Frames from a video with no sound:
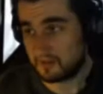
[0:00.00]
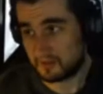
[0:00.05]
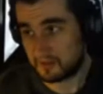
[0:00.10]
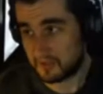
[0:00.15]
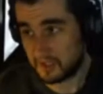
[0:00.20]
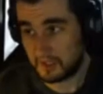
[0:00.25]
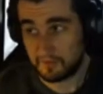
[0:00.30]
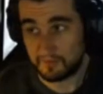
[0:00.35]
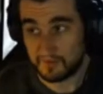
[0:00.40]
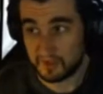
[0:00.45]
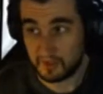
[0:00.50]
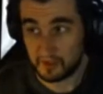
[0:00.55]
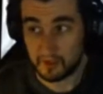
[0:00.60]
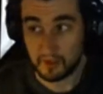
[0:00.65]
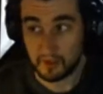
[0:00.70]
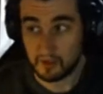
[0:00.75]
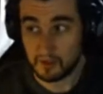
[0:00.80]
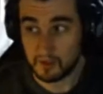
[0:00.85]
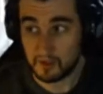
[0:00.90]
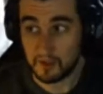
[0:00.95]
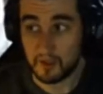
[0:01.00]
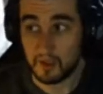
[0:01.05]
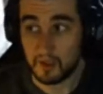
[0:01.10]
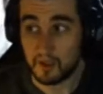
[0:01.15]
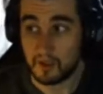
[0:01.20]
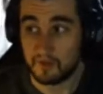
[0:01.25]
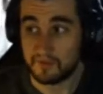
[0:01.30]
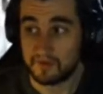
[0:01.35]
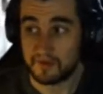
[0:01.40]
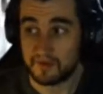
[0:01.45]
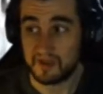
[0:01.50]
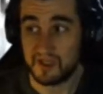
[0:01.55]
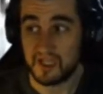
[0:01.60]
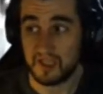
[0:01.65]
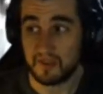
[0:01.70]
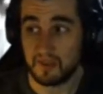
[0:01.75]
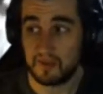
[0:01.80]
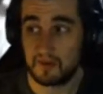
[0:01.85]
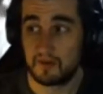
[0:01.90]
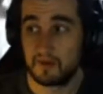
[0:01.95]
something
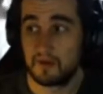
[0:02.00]
underneath,